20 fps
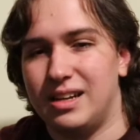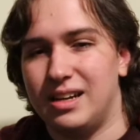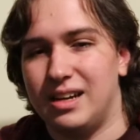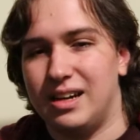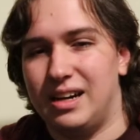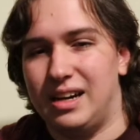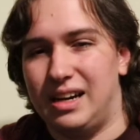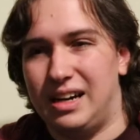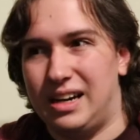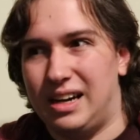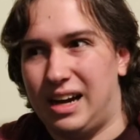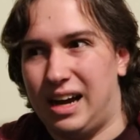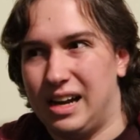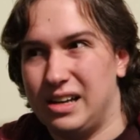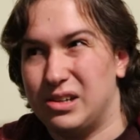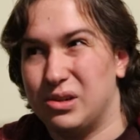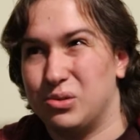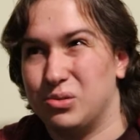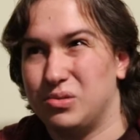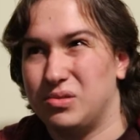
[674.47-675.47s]

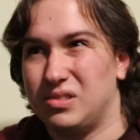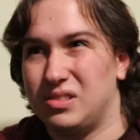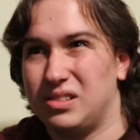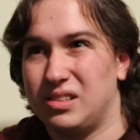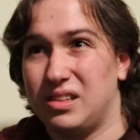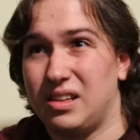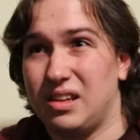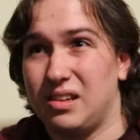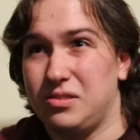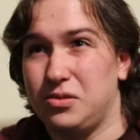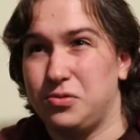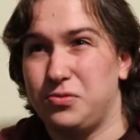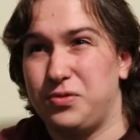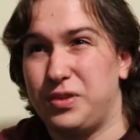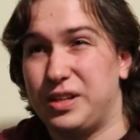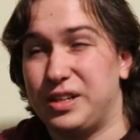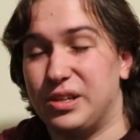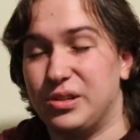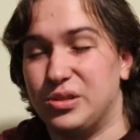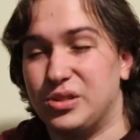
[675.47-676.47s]
I don't
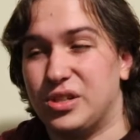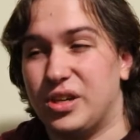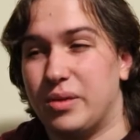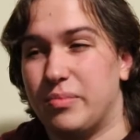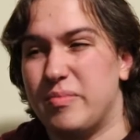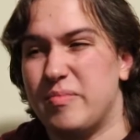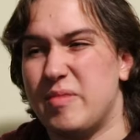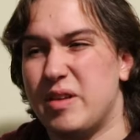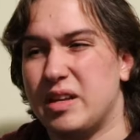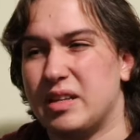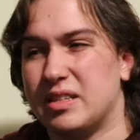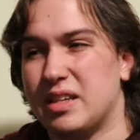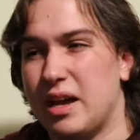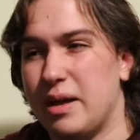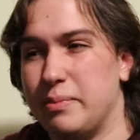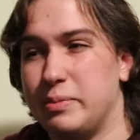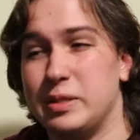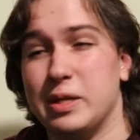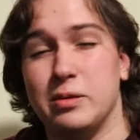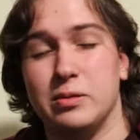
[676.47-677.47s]
think you saw many
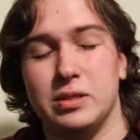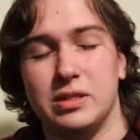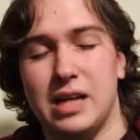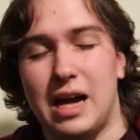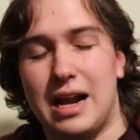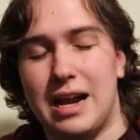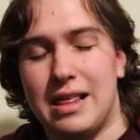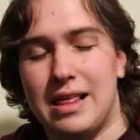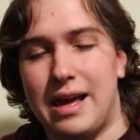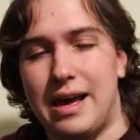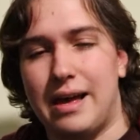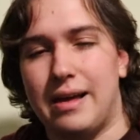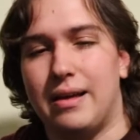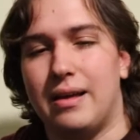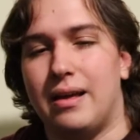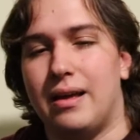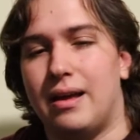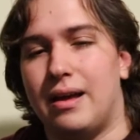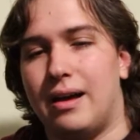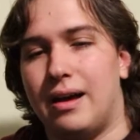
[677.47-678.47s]
times outside of that.
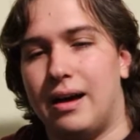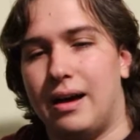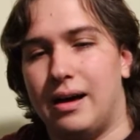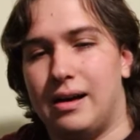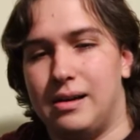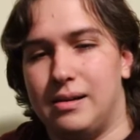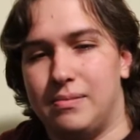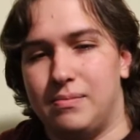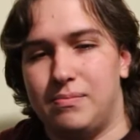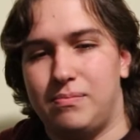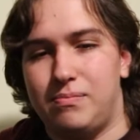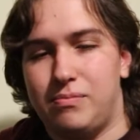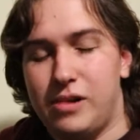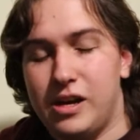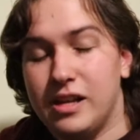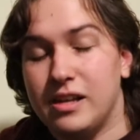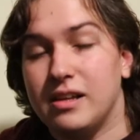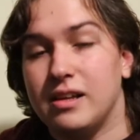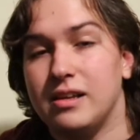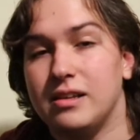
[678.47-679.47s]

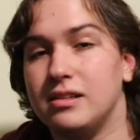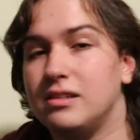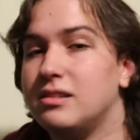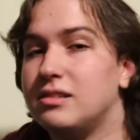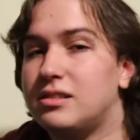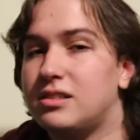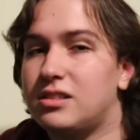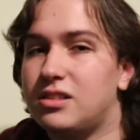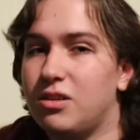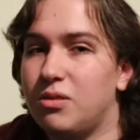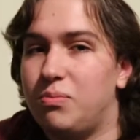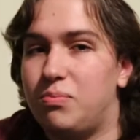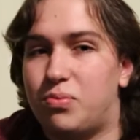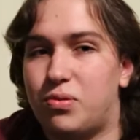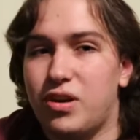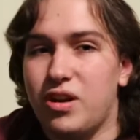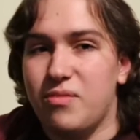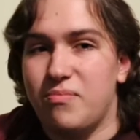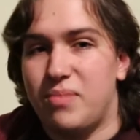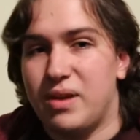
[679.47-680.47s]
But it's still
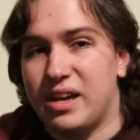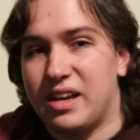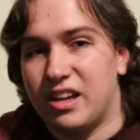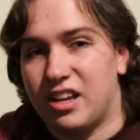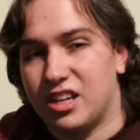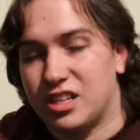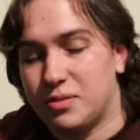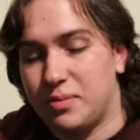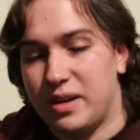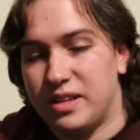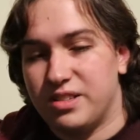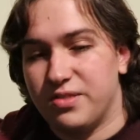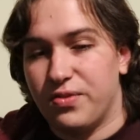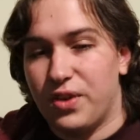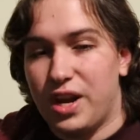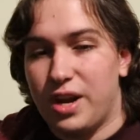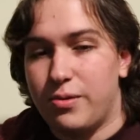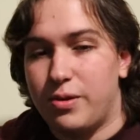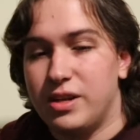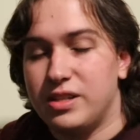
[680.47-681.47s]
pretty big and expansive
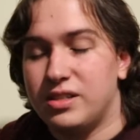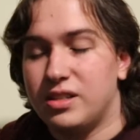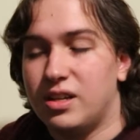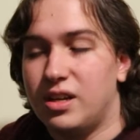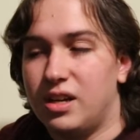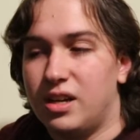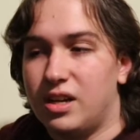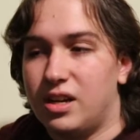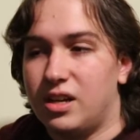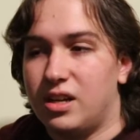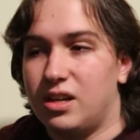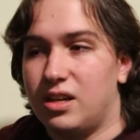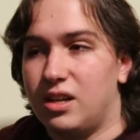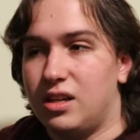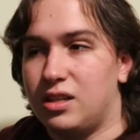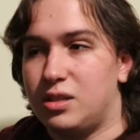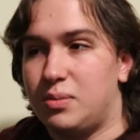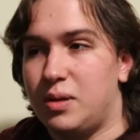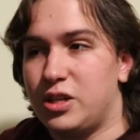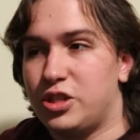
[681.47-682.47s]
anyways,
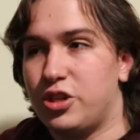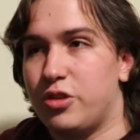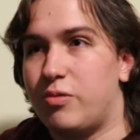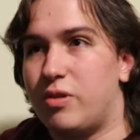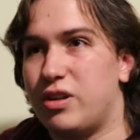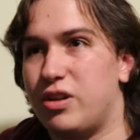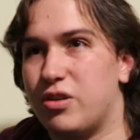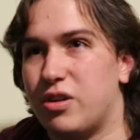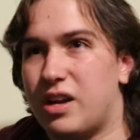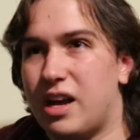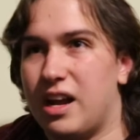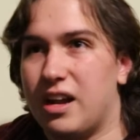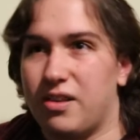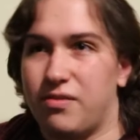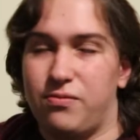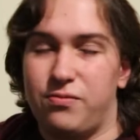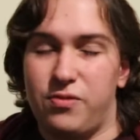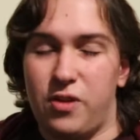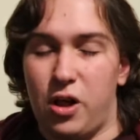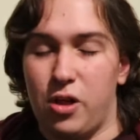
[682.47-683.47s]
especially when you're kind
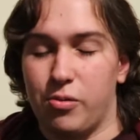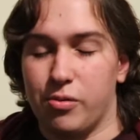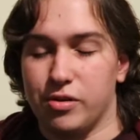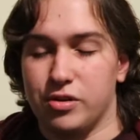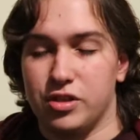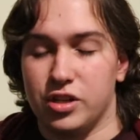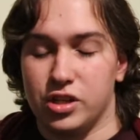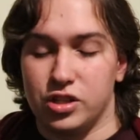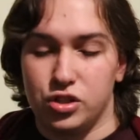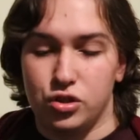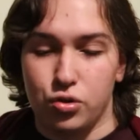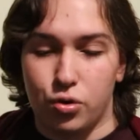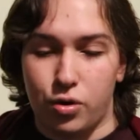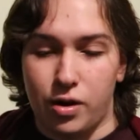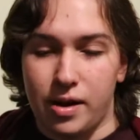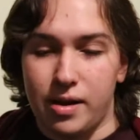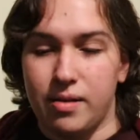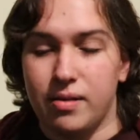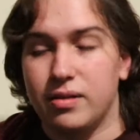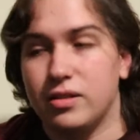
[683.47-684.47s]
of following to a
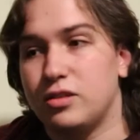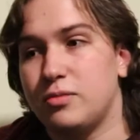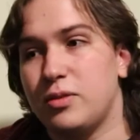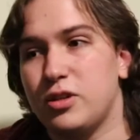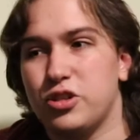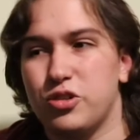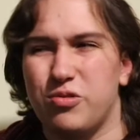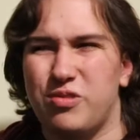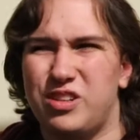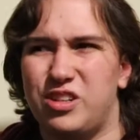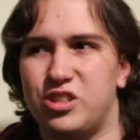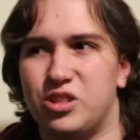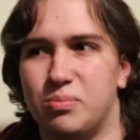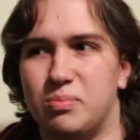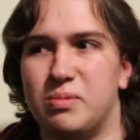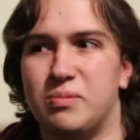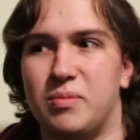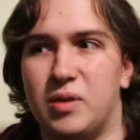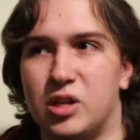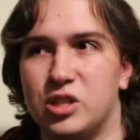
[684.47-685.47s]
story, especially when there's
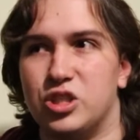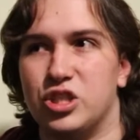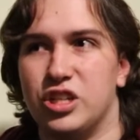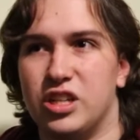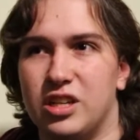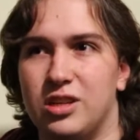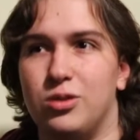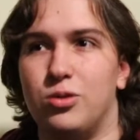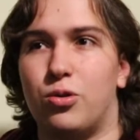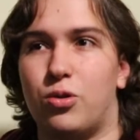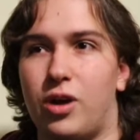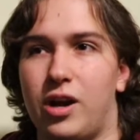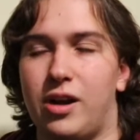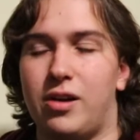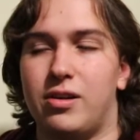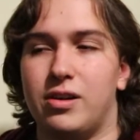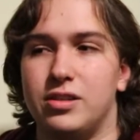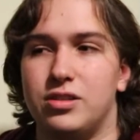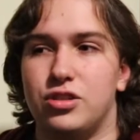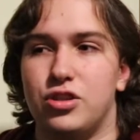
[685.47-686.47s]
a bunch of indoor
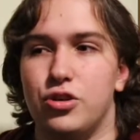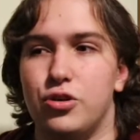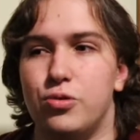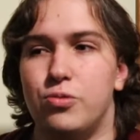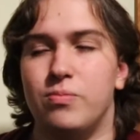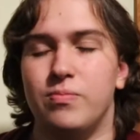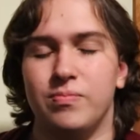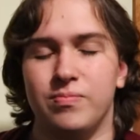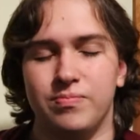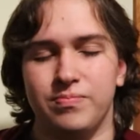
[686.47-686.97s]
areas too.